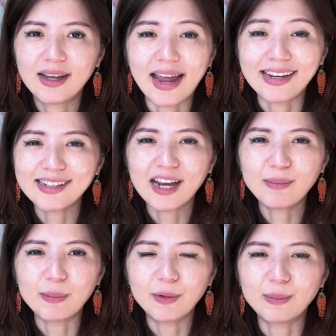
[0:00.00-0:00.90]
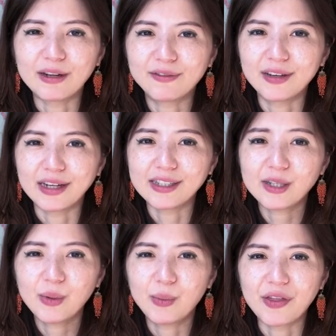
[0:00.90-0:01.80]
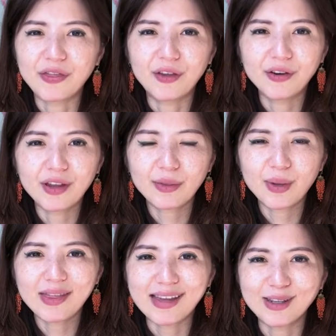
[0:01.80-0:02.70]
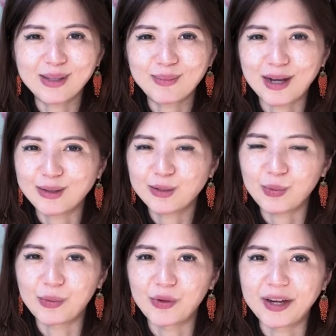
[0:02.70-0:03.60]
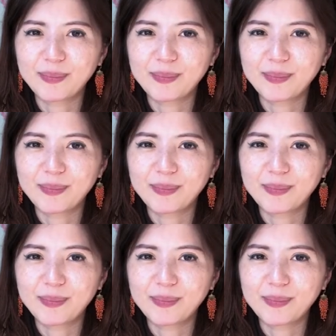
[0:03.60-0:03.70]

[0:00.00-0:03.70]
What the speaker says: At that time, I booked my flight with 33,000 miles one way.